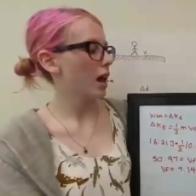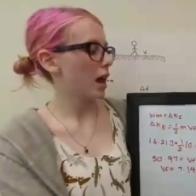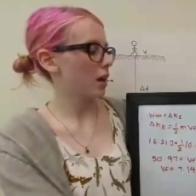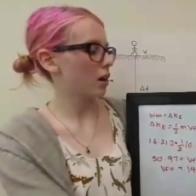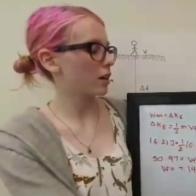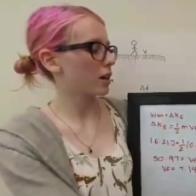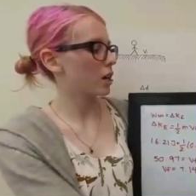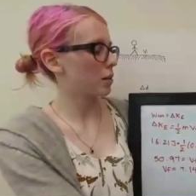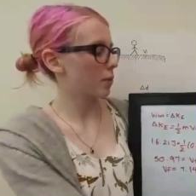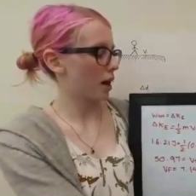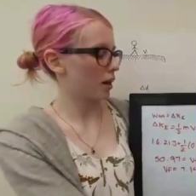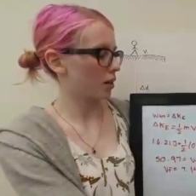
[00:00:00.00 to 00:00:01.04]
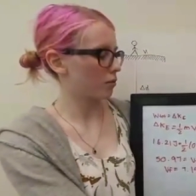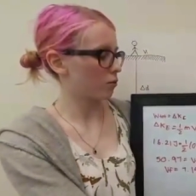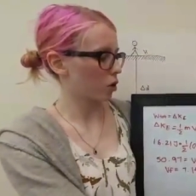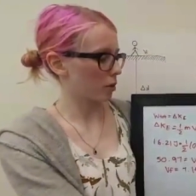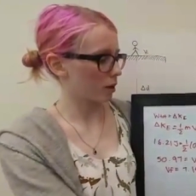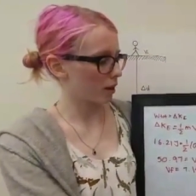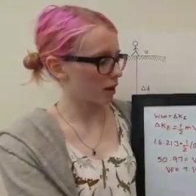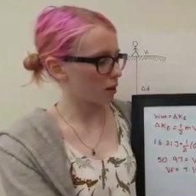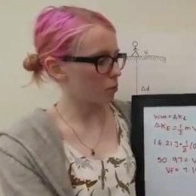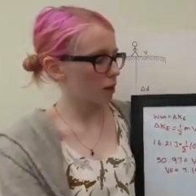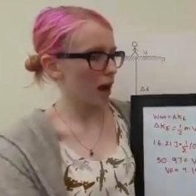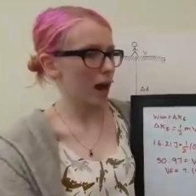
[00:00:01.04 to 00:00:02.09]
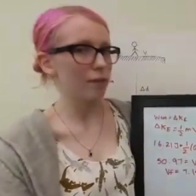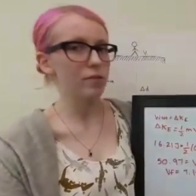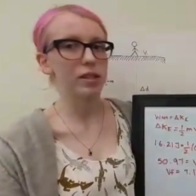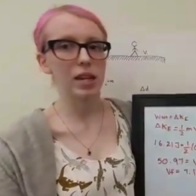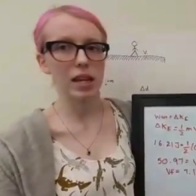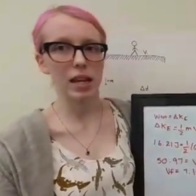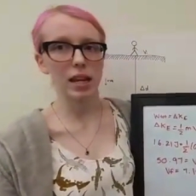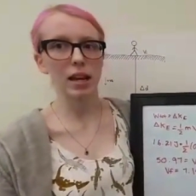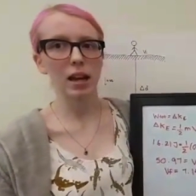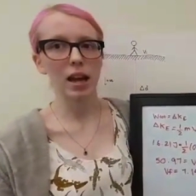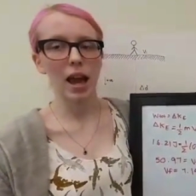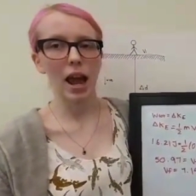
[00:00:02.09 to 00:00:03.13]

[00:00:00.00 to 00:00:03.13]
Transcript: In our kinematic formula, we have T,